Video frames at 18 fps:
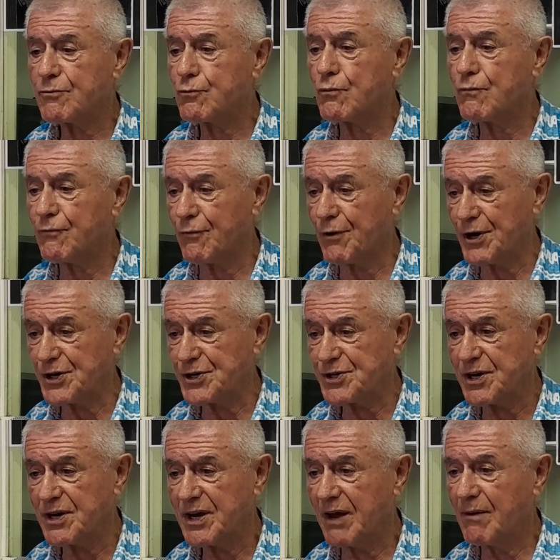too
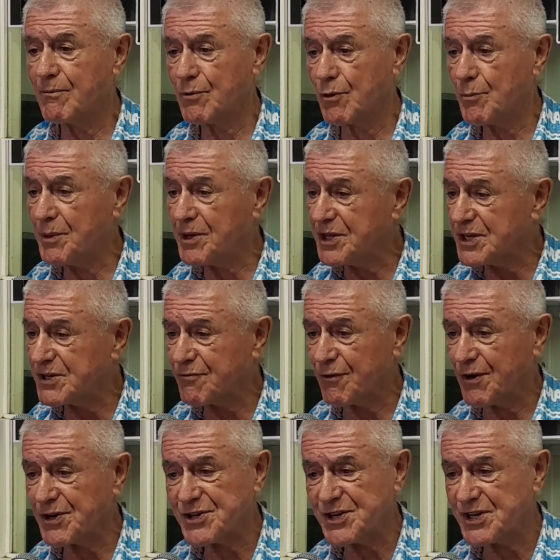fresh. And when the meat is
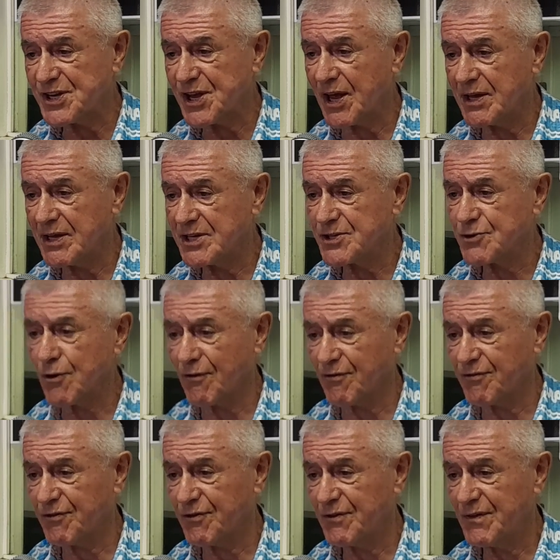fresh, it's
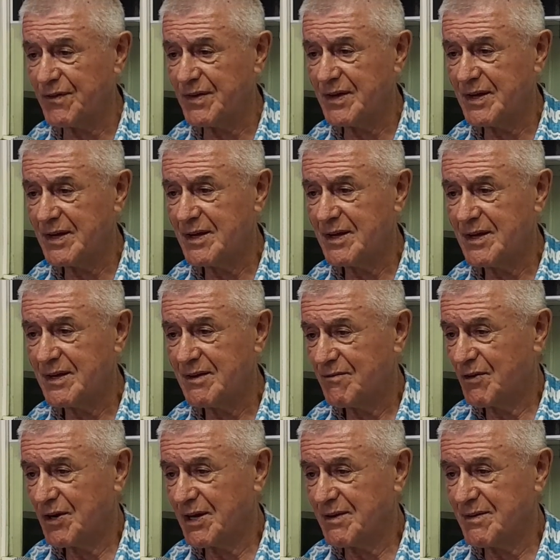tough.
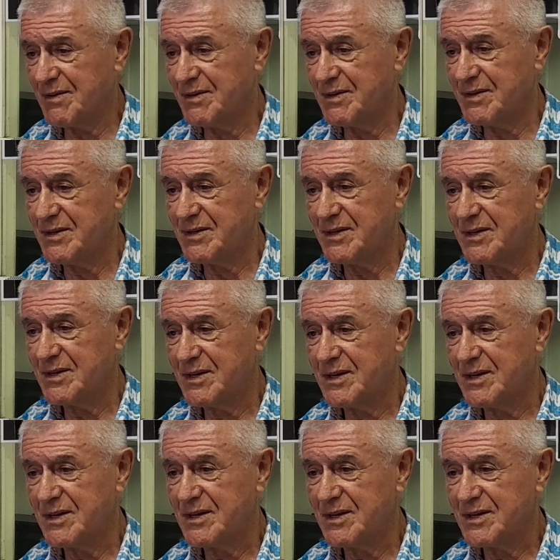Voilà.
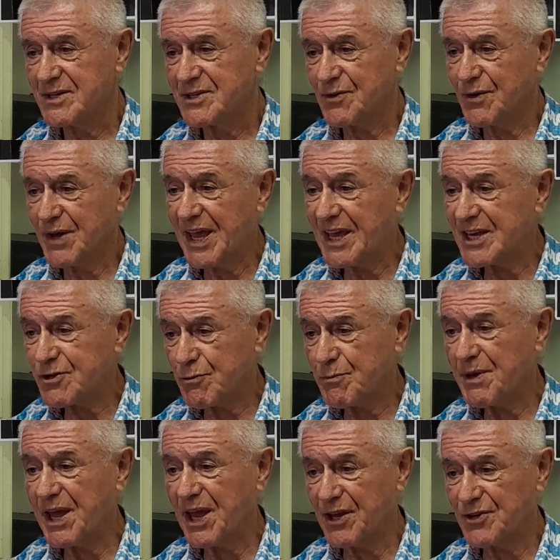So it has to
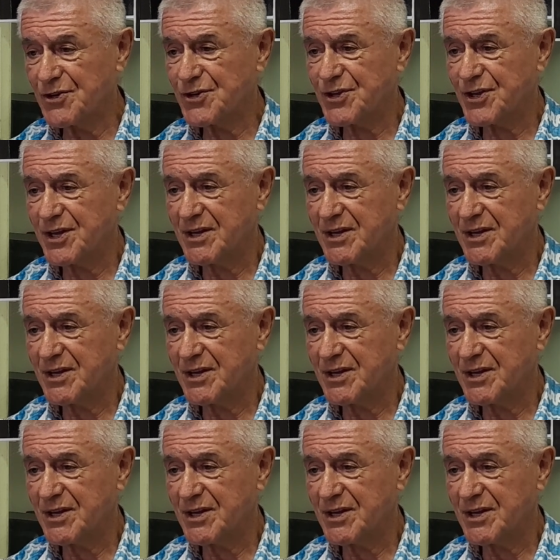be aged.